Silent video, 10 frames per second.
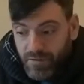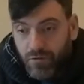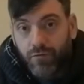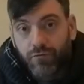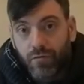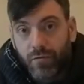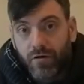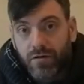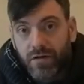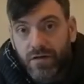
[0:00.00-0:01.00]
you go through the
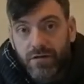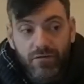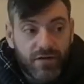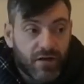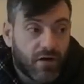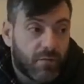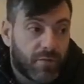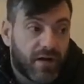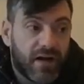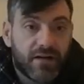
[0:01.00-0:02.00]
boxes, you see copper
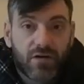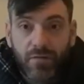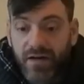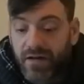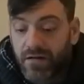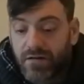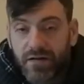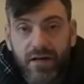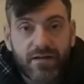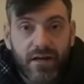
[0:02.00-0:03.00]
plates, copper
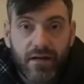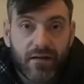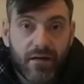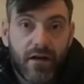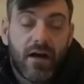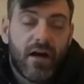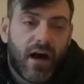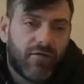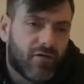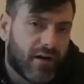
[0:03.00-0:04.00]
candlesticks, anything.
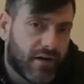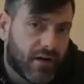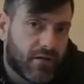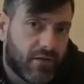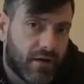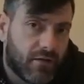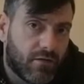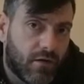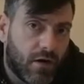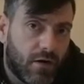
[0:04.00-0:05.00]
I've already done a
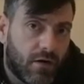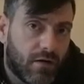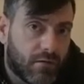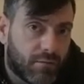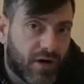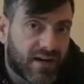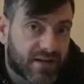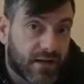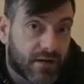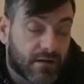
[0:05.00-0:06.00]
video on
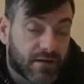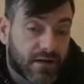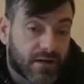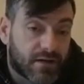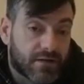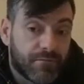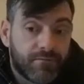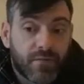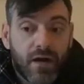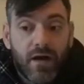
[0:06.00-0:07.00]
brass candlesticks.
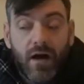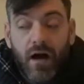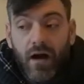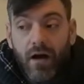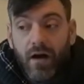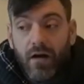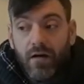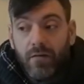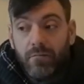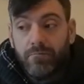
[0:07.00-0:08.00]

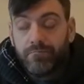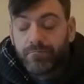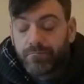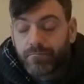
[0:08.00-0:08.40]
Um,